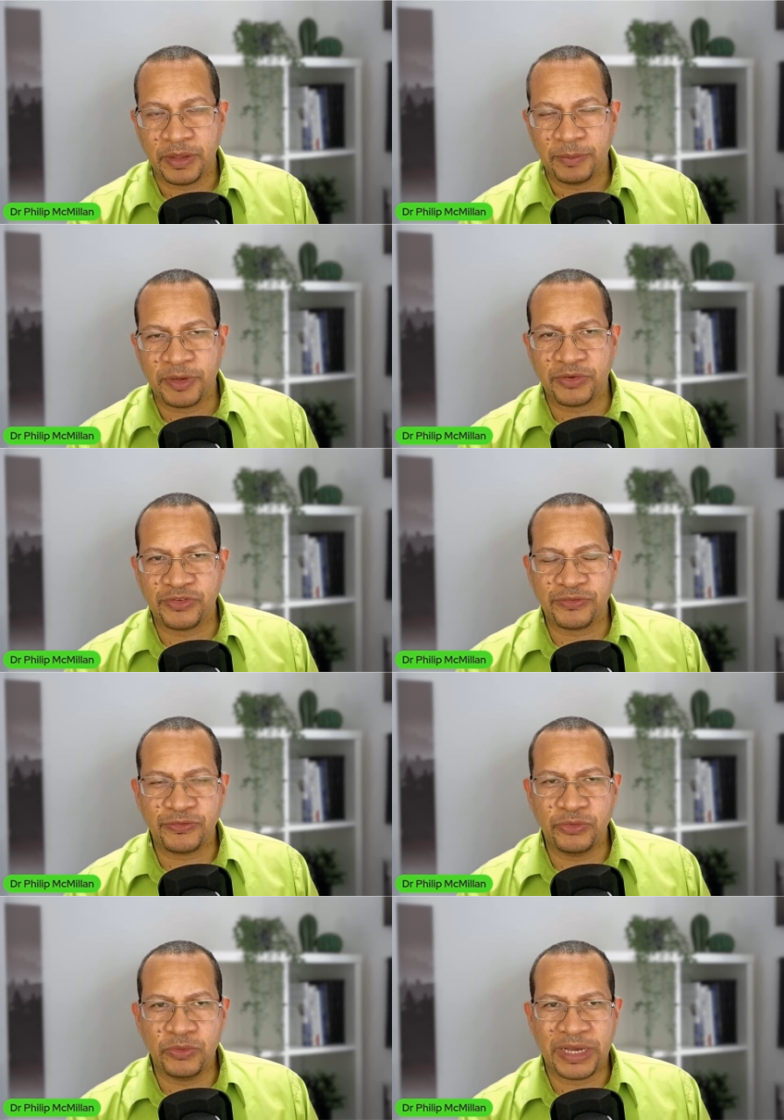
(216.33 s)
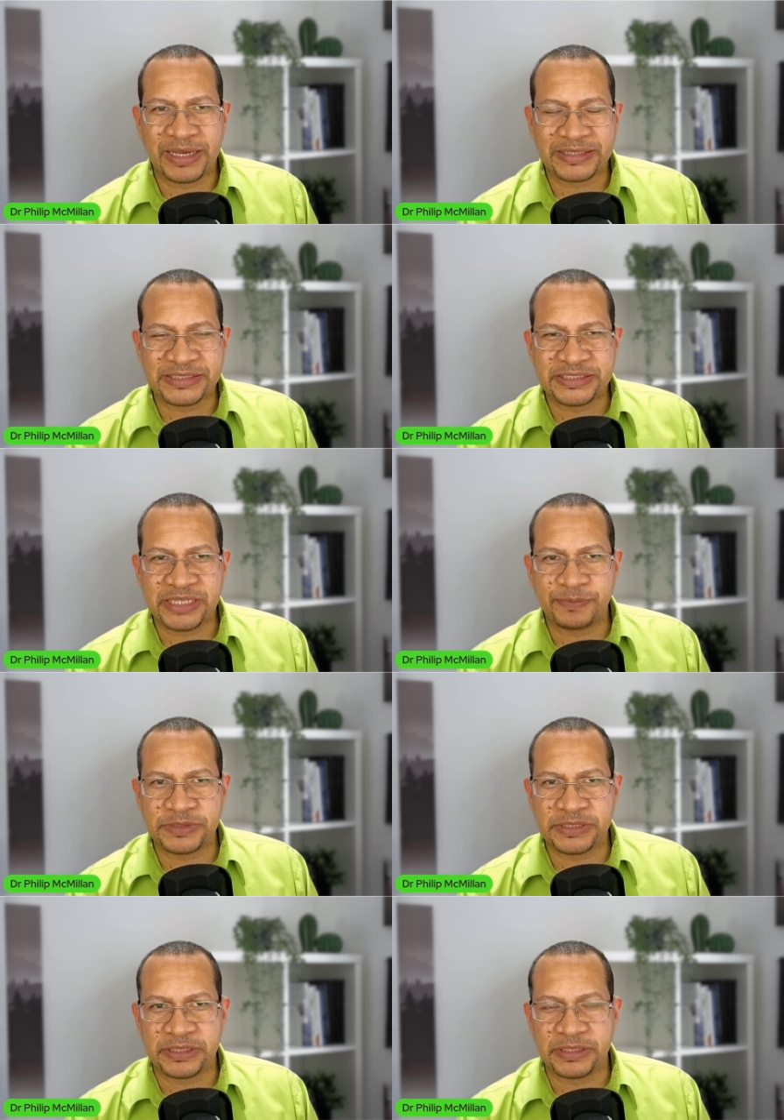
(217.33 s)
Because if you
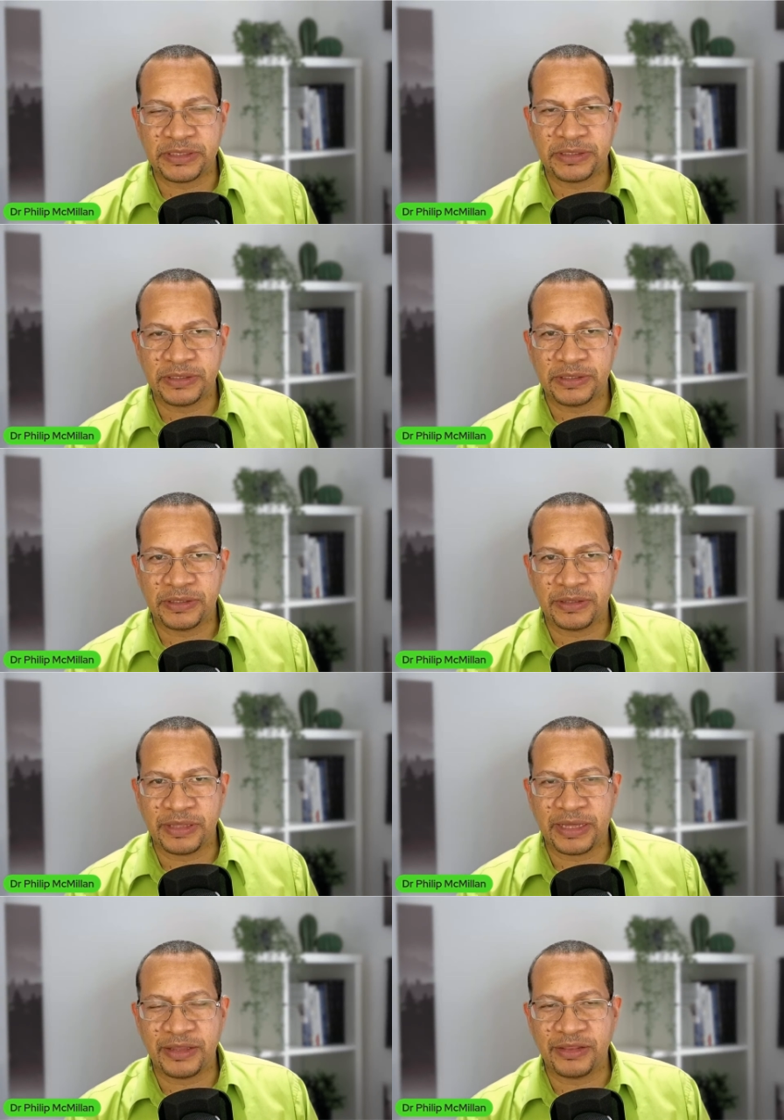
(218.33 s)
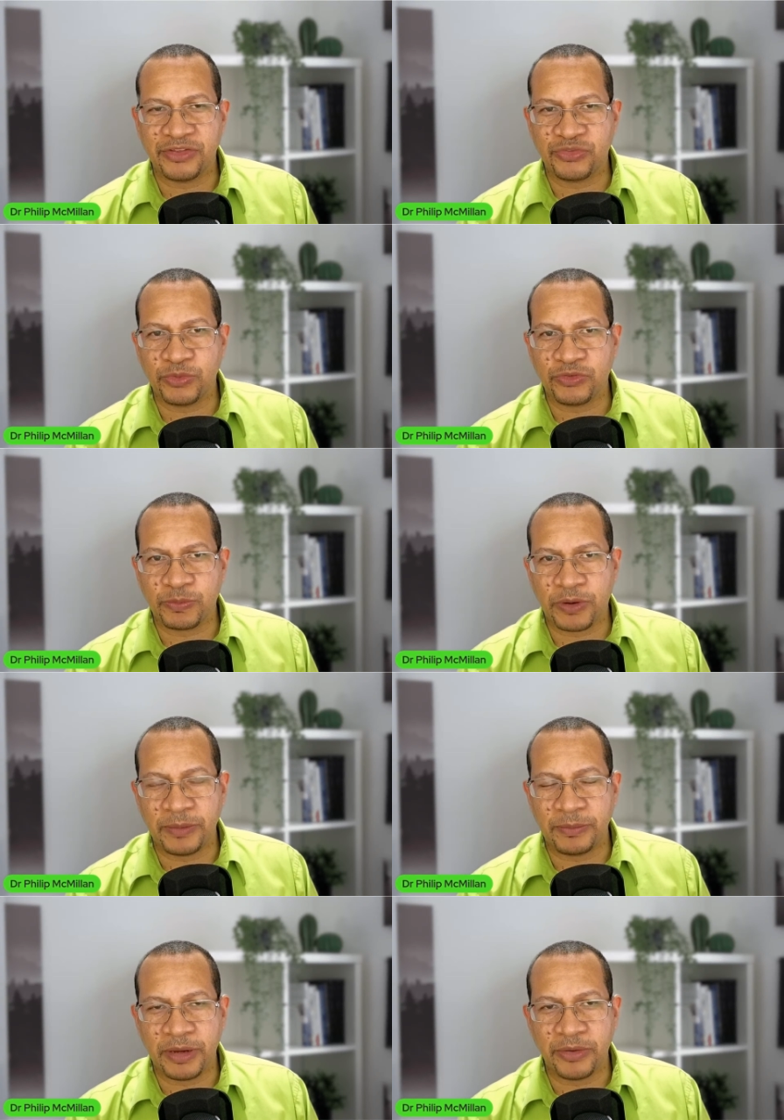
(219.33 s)
accepted that this was
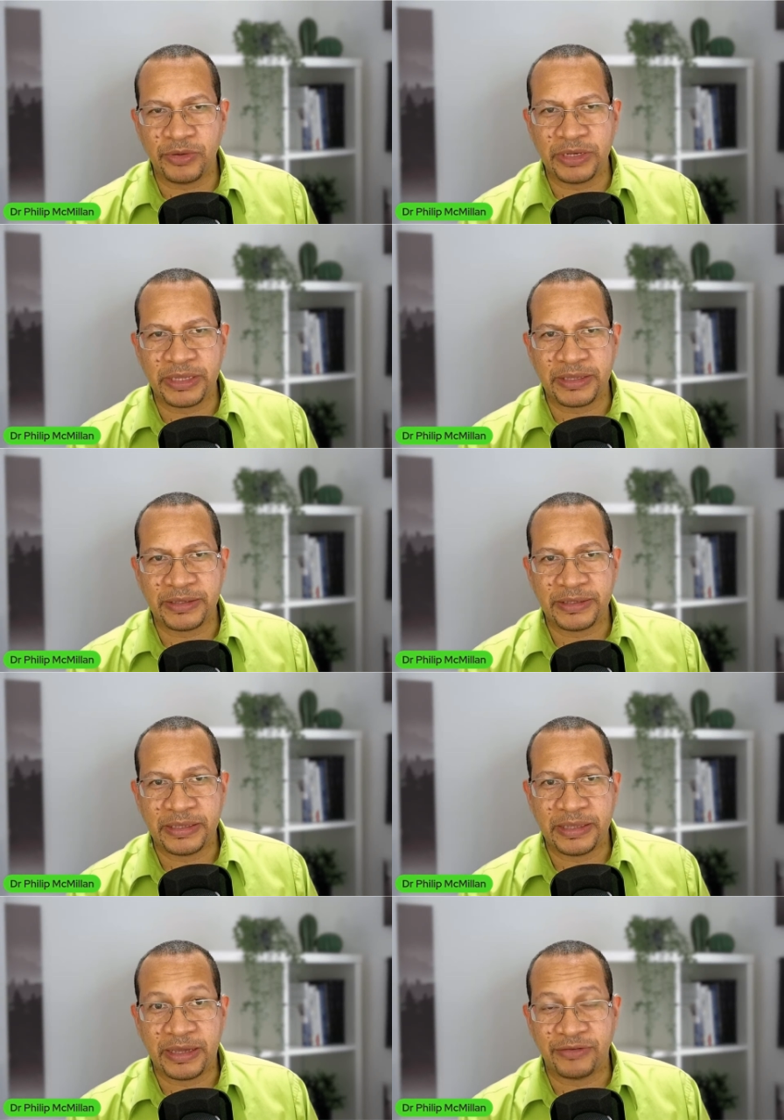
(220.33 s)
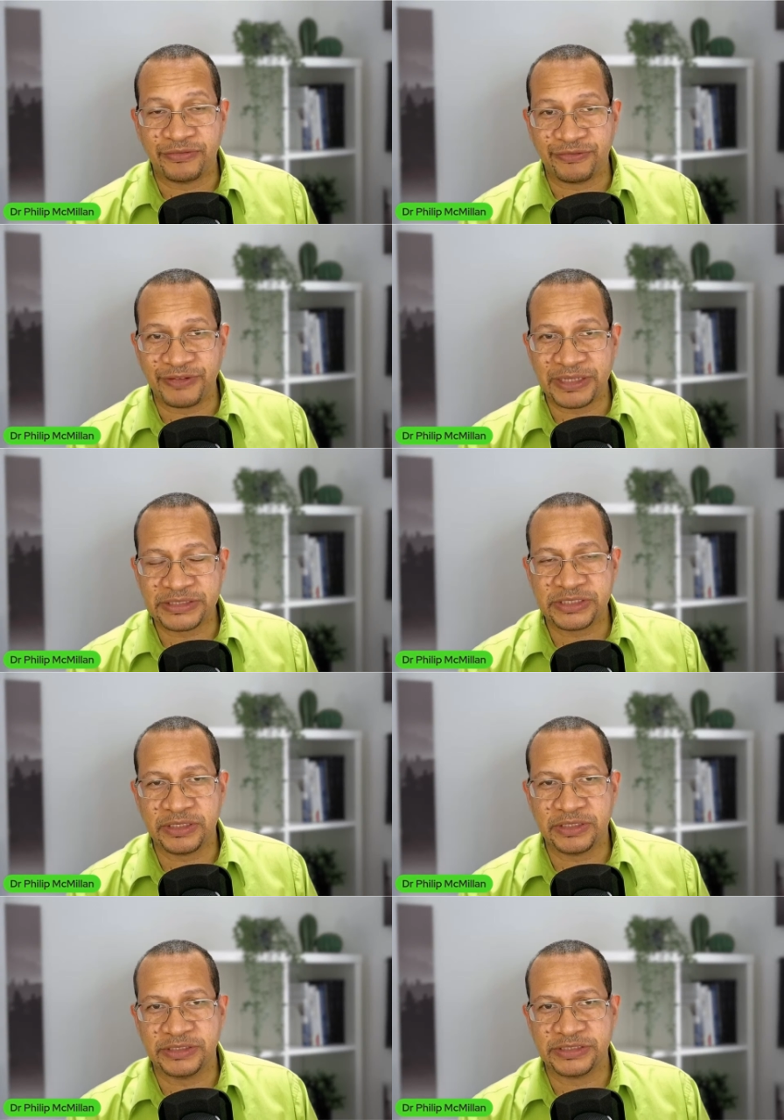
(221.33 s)
primarily a
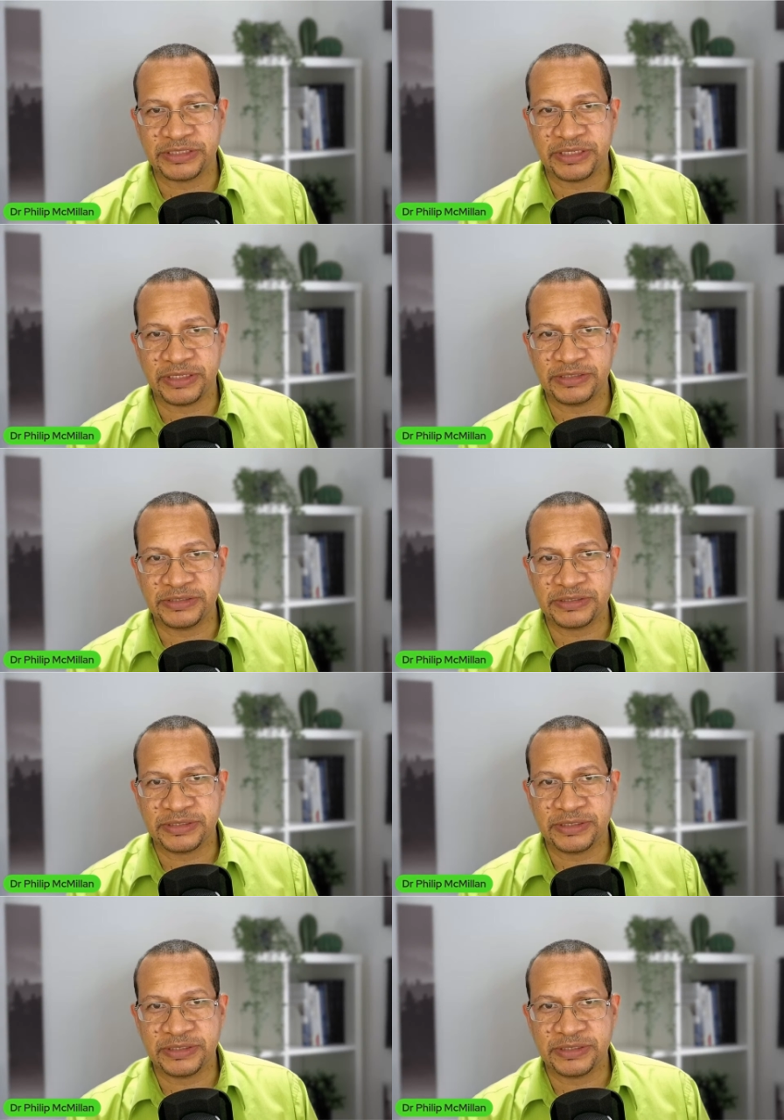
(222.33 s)
vascular disease,